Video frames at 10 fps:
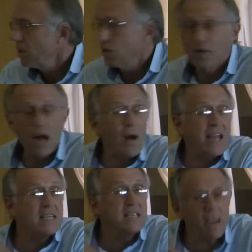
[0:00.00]
So now
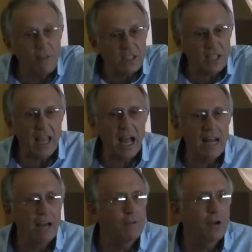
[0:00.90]
I never say I
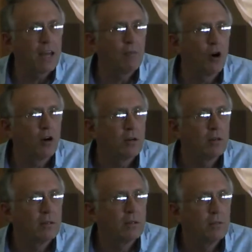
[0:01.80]
love you anymore.
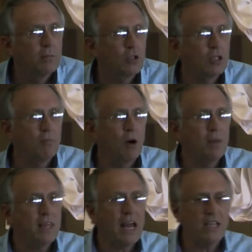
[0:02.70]
Because the
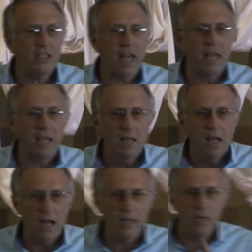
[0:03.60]
moment that I say, I